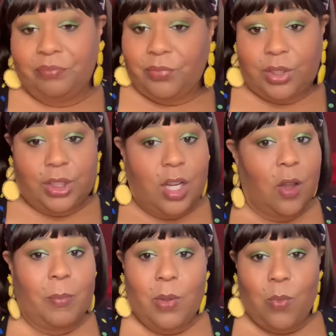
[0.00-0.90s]
she
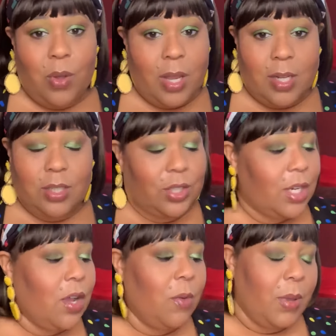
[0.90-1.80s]
going to be one.
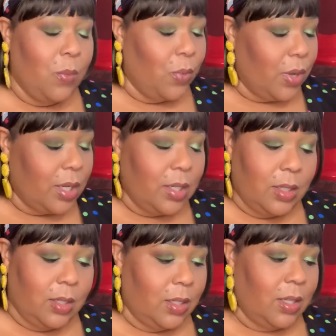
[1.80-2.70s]
She going to be
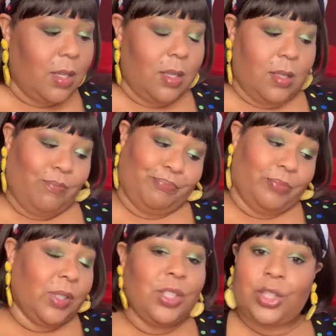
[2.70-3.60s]
one.
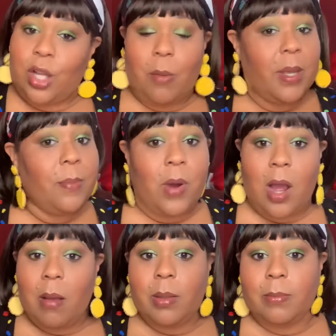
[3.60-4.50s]
She going to be a
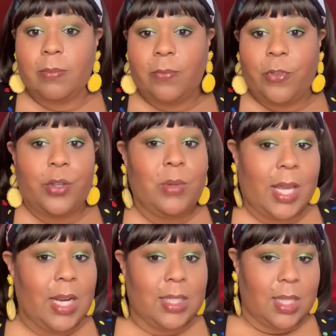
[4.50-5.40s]
problem for you
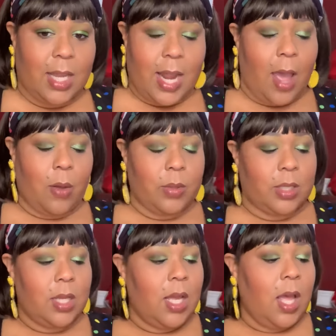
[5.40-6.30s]
ladies to get
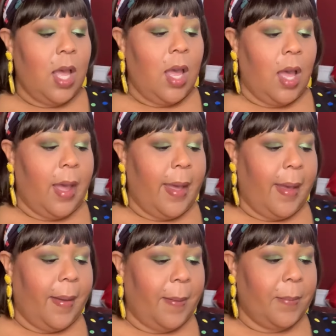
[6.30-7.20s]
out.
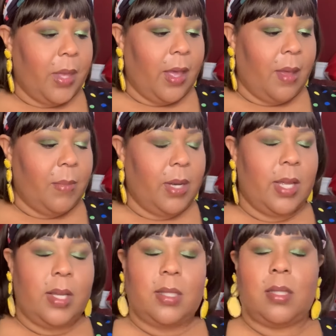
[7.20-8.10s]
Up
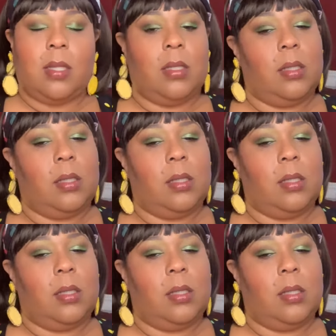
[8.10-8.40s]
next,